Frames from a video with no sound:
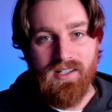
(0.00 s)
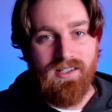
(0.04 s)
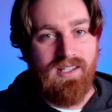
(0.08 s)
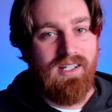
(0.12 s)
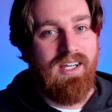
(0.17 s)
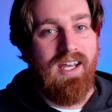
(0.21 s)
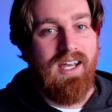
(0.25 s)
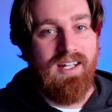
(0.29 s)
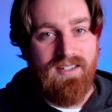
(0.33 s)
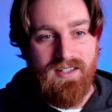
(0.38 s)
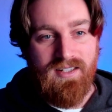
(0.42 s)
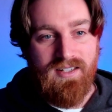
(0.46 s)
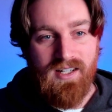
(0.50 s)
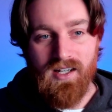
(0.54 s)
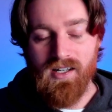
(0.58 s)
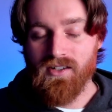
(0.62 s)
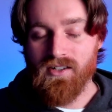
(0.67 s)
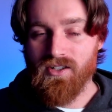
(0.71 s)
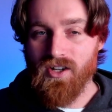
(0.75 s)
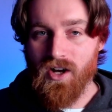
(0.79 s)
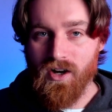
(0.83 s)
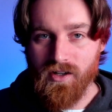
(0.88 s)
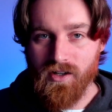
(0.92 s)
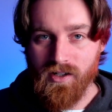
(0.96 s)
They can't see it.
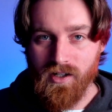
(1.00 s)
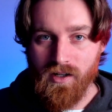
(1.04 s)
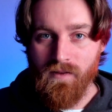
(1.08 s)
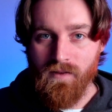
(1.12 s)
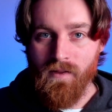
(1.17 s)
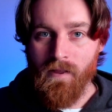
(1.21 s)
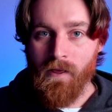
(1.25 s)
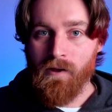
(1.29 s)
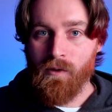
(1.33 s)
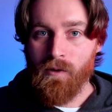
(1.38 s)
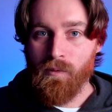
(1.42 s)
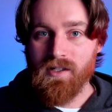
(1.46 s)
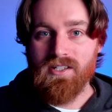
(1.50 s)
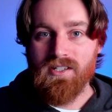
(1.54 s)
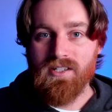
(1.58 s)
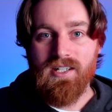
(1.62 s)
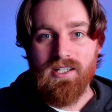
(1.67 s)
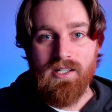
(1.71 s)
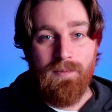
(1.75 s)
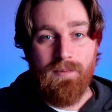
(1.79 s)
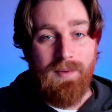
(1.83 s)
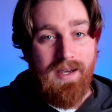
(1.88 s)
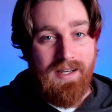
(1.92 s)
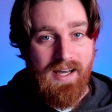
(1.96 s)
It's all good. We just get
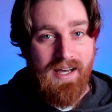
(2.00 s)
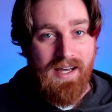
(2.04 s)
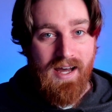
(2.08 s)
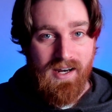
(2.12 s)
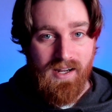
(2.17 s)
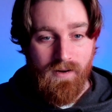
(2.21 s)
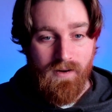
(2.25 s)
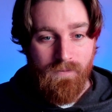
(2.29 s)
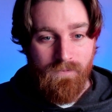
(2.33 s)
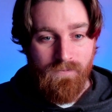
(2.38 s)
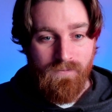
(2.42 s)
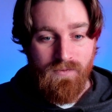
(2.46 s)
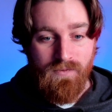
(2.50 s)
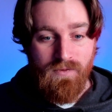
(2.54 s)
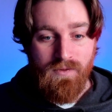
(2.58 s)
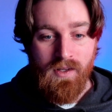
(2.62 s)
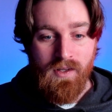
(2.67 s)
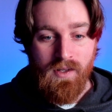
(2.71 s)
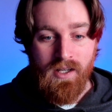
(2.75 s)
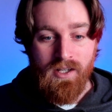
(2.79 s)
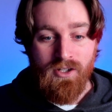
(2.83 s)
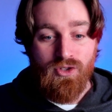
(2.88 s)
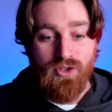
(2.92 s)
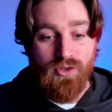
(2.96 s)
to bake that in.
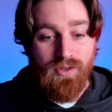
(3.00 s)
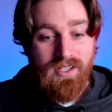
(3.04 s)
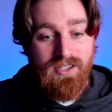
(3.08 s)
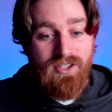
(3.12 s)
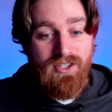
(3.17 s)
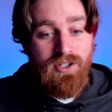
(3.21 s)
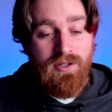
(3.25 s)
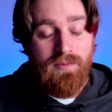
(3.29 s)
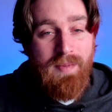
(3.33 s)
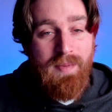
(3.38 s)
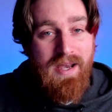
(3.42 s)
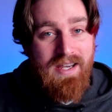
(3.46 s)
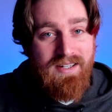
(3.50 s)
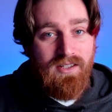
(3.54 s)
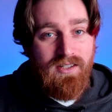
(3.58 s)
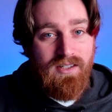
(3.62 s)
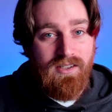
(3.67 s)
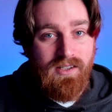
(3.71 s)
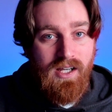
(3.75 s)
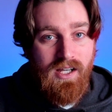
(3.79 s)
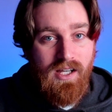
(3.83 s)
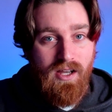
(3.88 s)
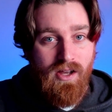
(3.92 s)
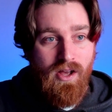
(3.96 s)
So this is
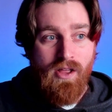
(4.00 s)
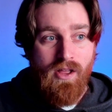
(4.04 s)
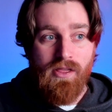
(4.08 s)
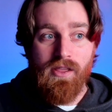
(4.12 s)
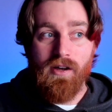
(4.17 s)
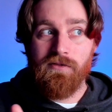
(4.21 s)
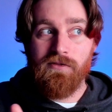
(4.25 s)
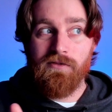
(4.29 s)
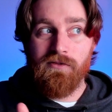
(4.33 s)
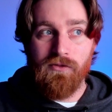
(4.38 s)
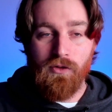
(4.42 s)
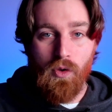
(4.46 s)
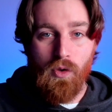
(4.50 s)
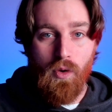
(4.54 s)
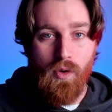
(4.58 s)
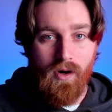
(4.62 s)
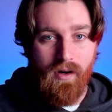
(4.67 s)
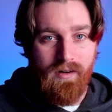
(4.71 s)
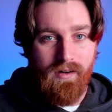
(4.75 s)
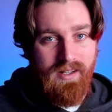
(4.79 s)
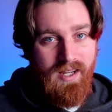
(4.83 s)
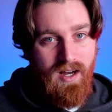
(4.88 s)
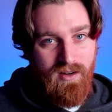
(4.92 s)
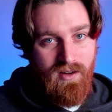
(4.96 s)
basically the
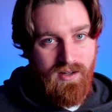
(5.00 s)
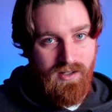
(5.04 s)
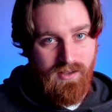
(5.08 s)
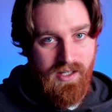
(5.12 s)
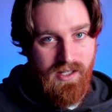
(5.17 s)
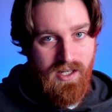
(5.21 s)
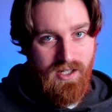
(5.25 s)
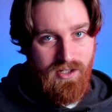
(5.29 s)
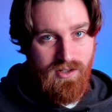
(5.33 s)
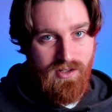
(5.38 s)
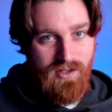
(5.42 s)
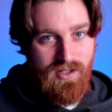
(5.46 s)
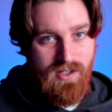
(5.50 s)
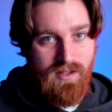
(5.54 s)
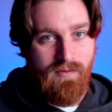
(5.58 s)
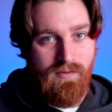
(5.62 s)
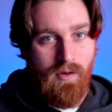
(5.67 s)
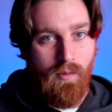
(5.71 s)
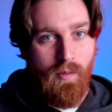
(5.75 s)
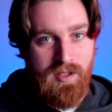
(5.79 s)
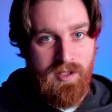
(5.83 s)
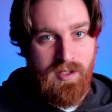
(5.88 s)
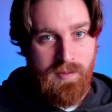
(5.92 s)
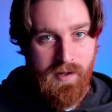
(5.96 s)
floor calculations for
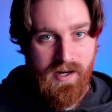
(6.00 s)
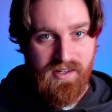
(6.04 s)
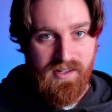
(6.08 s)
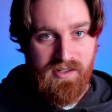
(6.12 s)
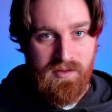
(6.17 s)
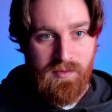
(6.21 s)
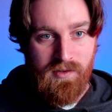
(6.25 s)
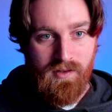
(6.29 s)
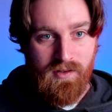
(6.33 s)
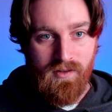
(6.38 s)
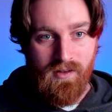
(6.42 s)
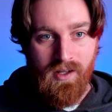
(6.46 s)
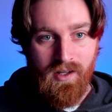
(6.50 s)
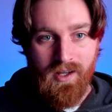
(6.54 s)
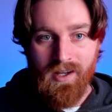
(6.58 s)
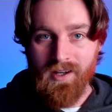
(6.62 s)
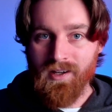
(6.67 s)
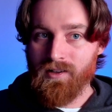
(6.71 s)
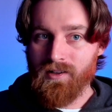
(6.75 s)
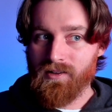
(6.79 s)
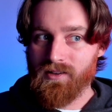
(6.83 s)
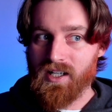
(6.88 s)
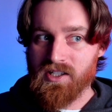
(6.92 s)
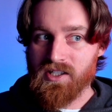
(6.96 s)
what's possible.
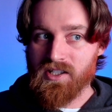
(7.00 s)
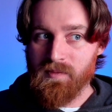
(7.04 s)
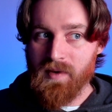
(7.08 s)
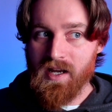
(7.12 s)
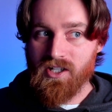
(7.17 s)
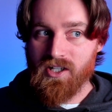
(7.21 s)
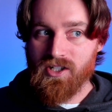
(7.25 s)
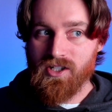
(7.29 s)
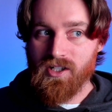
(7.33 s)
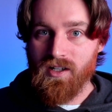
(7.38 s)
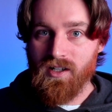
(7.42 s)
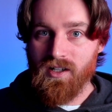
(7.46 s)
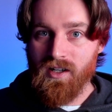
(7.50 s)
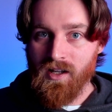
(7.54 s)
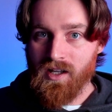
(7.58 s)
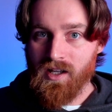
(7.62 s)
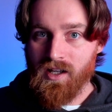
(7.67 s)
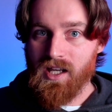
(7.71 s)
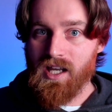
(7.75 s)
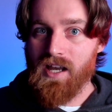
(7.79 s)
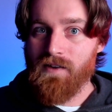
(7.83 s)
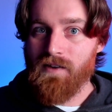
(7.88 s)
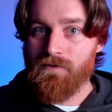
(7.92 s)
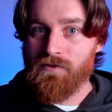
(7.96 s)
Not to mention,
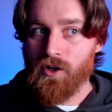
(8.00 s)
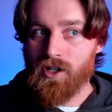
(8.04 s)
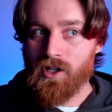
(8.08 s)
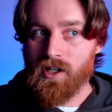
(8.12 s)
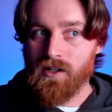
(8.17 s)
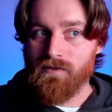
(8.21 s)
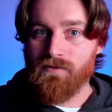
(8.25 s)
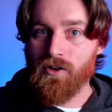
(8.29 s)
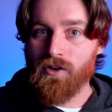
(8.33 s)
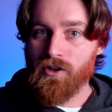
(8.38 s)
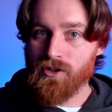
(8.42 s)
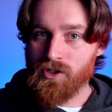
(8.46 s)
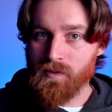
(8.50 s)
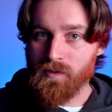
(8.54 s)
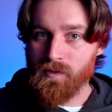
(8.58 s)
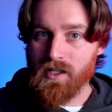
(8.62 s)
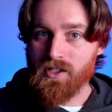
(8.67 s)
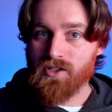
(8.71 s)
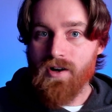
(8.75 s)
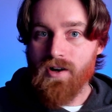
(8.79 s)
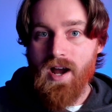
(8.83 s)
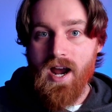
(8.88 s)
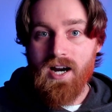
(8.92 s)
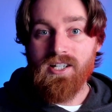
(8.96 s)
if your conversion
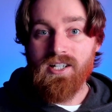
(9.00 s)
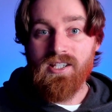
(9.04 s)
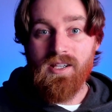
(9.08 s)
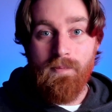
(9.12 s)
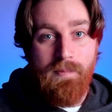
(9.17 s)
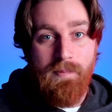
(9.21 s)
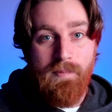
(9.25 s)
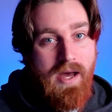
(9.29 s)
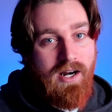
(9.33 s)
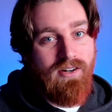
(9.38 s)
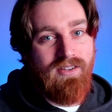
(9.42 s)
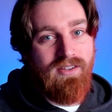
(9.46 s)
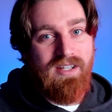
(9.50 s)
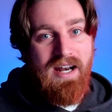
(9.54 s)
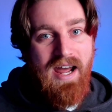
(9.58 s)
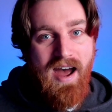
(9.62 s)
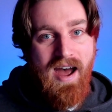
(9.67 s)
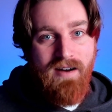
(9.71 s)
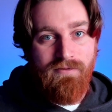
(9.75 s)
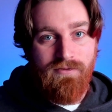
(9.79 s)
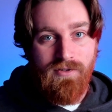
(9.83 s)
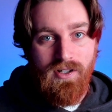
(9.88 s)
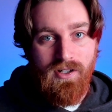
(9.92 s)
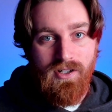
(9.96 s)
rates are actually better than
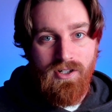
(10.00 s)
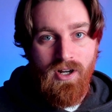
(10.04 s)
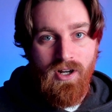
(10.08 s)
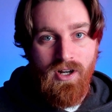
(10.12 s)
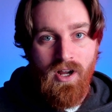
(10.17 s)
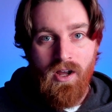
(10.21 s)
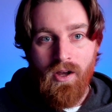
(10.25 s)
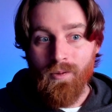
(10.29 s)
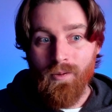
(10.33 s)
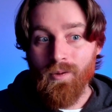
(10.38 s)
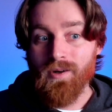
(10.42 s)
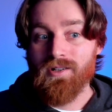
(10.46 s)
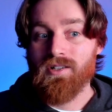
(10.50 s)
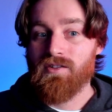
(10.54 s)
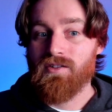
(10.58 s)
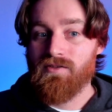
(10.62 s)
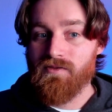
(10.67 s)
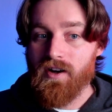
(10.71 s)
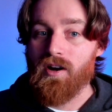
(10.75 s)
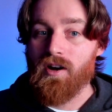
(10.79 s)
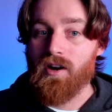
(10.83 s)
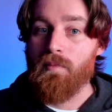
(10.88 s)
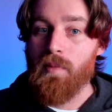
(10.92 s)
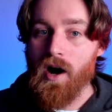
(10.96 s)
average, which is
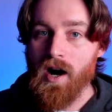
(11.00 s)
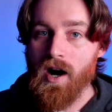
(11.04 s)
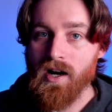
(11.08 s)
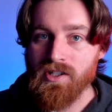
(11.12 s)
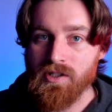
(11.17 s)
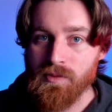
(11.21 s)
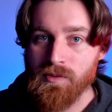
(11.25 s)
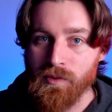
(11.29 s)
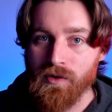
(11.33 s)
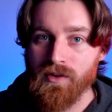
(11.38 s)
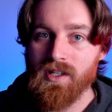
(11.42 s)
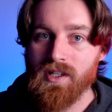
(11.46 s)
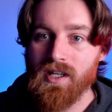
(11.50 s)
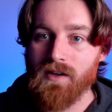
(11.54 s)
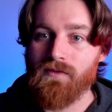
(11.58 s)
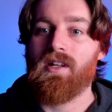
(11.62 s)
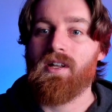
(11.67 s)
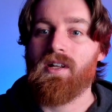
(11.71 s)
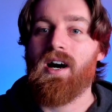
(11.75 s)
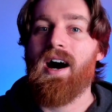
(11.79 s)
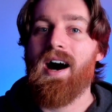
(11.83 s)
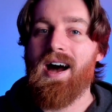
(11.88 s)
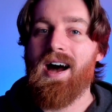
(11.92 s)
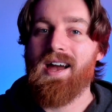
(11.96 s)
very possible given the
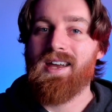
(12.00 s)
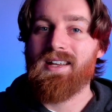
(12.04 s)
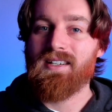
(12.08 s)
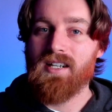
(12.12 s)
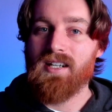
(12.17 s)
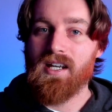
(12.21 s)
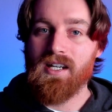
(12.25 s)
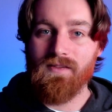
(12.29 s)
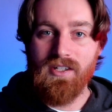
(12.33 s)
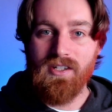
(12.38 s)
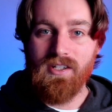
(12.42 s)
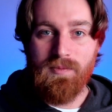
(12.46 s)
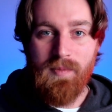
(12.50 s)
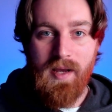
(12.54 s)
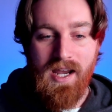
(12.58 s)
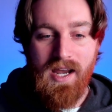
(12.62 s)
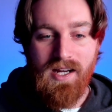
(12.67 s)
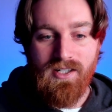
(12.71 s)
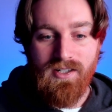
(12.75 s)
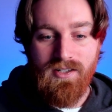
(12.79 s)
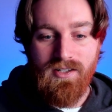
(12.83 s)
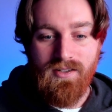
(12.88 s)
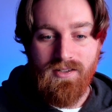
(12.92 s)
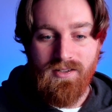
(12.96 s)
high intent of these
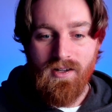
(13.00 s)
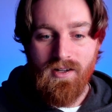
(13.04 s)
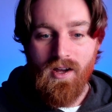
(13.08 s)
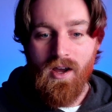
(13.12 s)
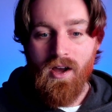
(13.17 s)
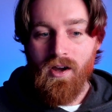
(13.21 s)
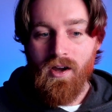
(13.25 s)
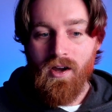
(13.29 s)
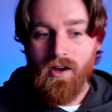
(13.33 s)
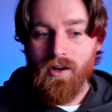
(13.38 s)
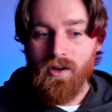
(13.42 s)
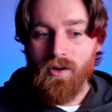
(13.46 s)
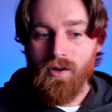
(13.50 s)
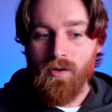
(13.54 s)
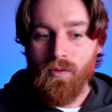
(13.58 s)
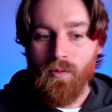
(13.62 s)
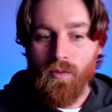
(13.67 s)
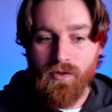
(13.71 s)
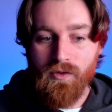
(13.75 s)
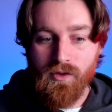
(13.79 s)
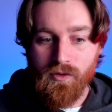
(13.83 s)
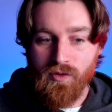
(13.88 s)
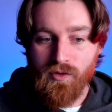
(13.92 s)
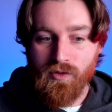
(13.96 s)
pages,
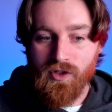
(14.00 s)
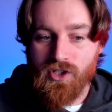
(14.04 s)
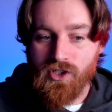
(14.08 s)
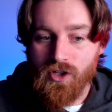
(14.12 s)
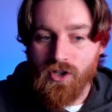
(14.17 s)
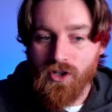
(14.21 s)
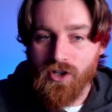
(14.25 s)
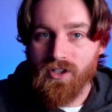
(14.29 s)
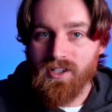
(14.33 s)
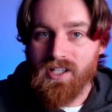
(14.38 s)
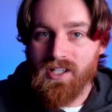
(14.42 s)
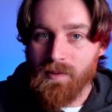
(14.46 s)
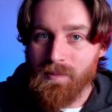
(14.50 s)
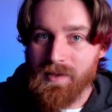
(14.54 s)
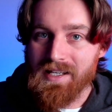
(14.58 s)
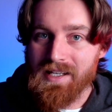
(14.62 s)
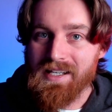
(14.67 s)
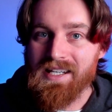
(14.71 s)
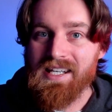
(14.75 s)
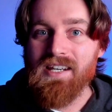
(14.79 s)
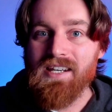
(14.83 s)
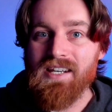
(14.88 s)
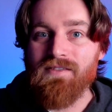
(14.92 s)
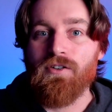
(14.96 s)
well, the return can be
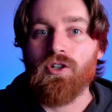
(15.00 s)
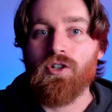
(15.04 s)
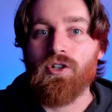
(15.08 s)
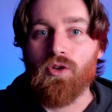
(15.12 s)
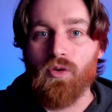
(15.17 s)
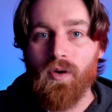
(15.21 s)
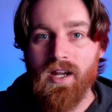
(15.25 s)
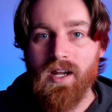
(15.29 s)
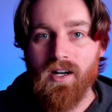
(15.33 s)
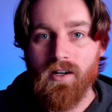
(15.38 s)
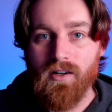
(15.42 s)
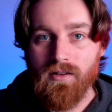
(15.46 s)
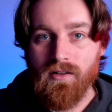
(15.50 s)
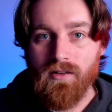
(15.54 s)
even greater.